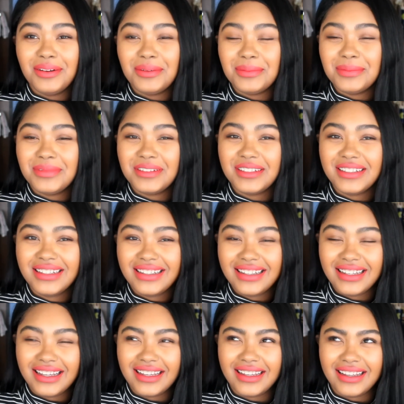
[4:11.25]
Um,
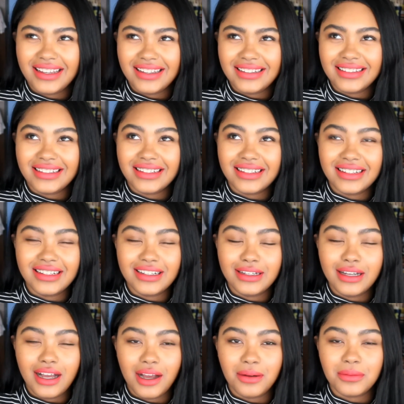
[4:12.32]
and
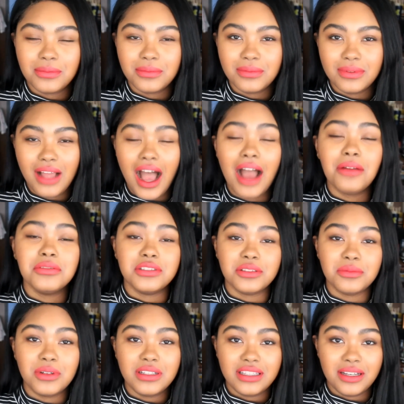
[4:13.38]
uh, I, I was
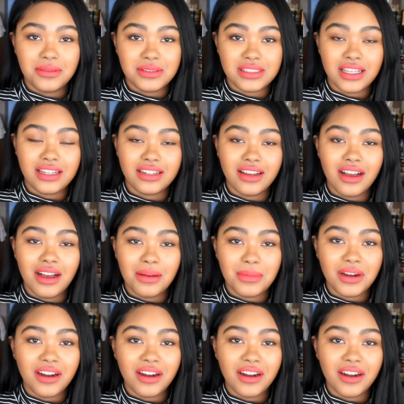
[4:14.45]
the one that was like, nah, I'm